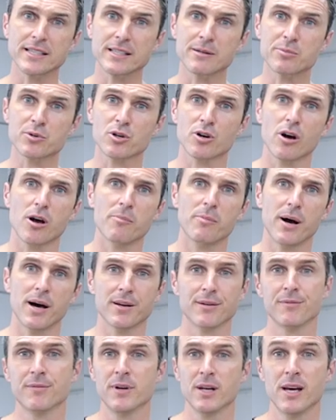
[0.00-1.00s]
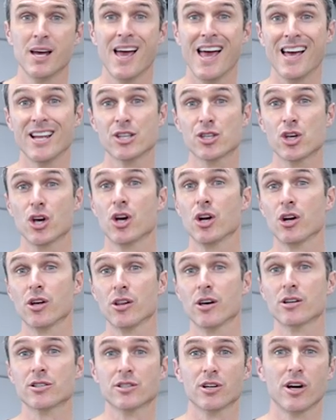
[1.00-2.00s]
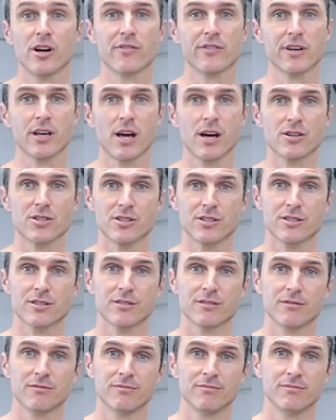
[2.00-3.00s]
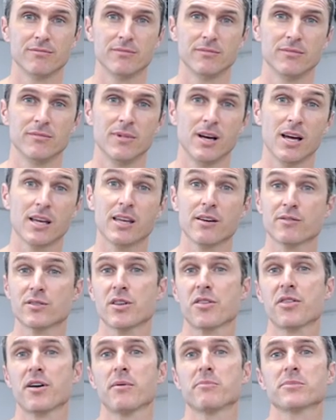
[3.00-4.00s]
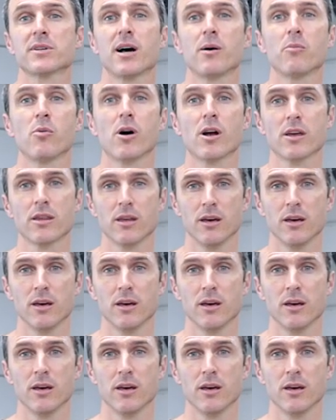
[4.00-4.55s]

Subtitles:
subscribe button, turn on those notifications, and give us a thumbs up while you're